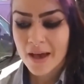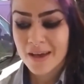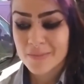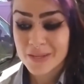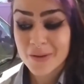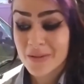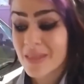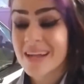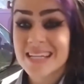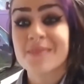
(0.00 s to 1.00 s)
you know, a
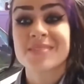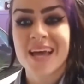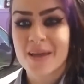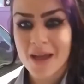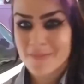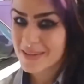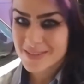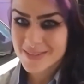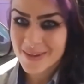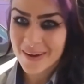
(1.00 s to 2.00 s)
lot of times I
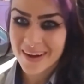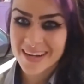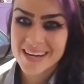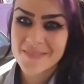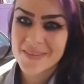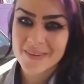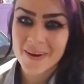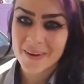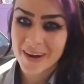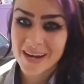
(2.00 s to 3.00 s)
mention this car and give this
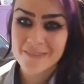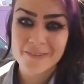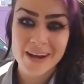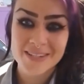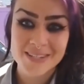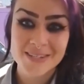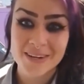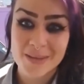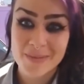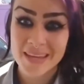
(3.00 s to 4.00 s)
car credit for actually
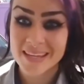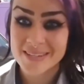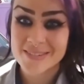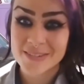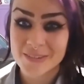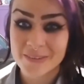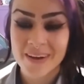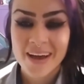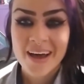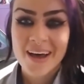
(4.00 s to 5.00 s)
turning me into
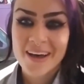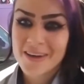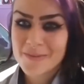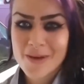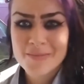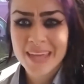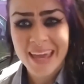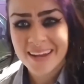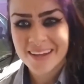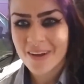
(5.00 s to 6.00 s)
a
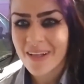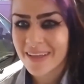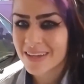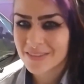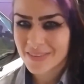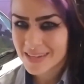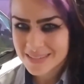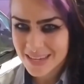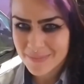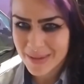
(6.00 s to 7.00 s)
mechanic at all. I could have
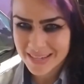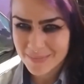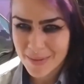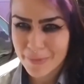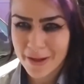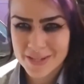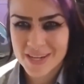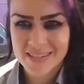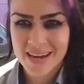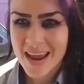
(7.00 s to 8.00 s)
easily abandoned my
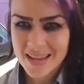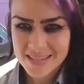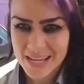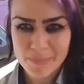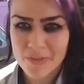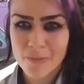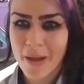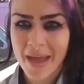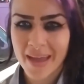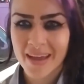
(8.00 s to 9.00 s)
project at any step of the
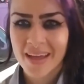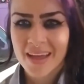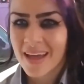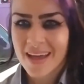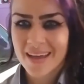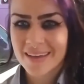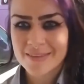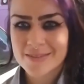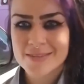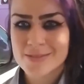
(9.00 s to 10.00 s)
way
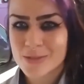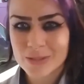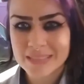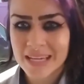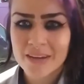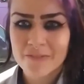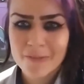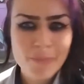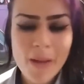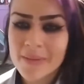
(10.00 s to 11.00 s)
and sold it for
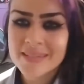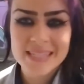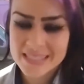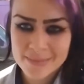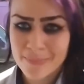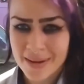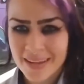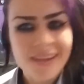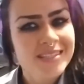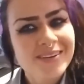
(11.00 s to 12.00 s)
probably decent money
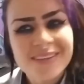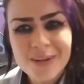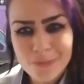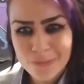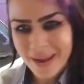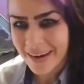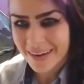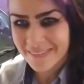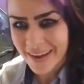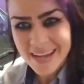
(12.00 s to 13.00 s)
because they're a little
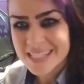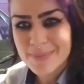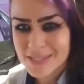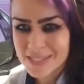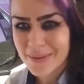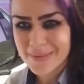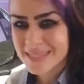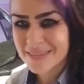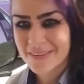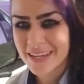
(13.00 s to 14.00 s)
rare, right? Especially where I was
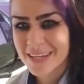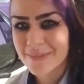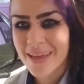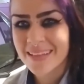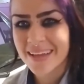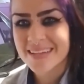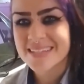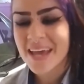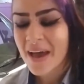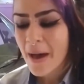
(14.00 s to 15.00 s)
living in New England.
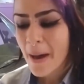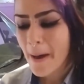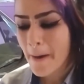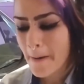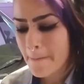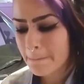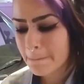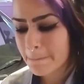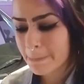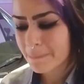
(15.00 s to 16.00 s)

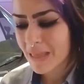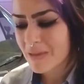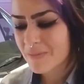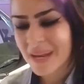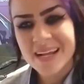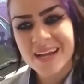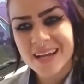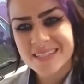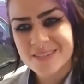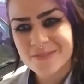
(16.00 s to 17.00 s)
But I
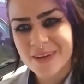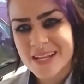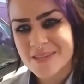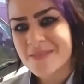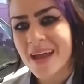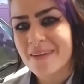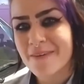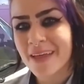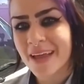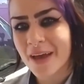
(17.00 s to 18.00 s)
didn't want to do that. I
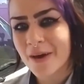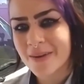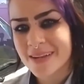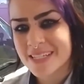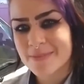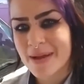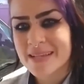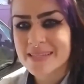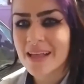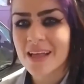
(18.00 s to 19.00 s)
felt like I owed it to
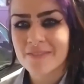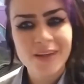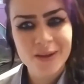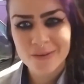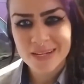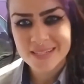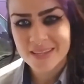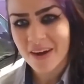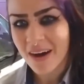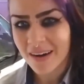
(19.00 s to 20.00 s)
myself and owed it to the
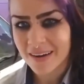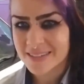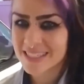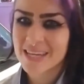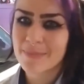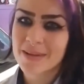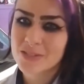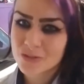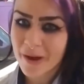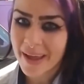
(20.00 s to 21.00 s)
car to keep on
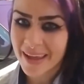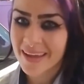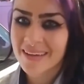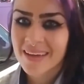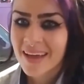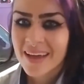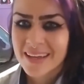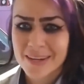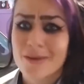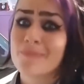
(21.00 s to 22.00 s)
trying,
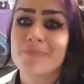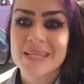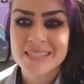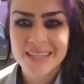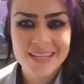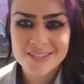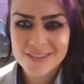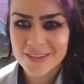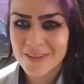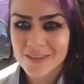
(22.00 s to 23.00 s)
you know, basically
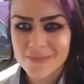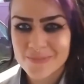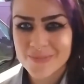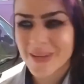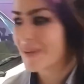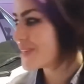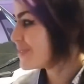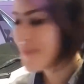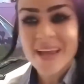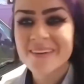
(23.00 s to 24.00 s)
until, you know, she
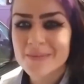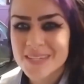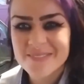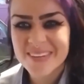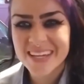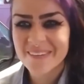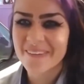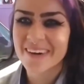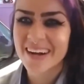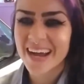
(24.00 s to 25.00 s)
bankrupted me
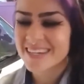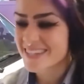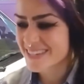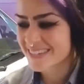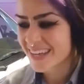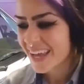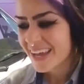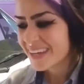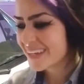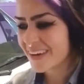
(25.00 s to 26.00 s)
or I just,
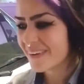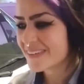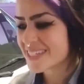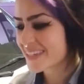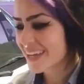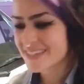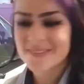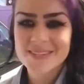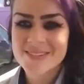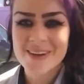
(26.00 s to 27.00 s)
you know, just got so
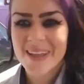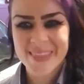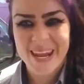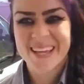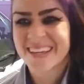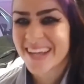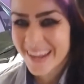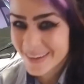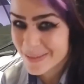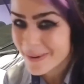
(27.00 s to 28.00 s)
distraught that I couldn't
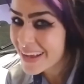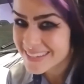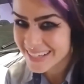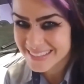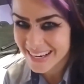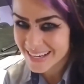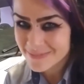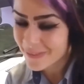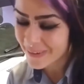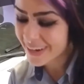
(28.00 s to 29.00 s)
handle the project
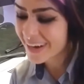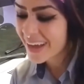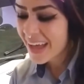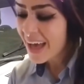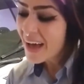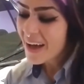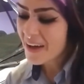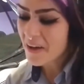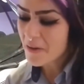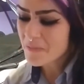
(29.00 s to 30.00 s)
anymore.
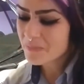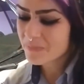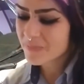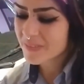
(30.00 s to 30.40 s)
But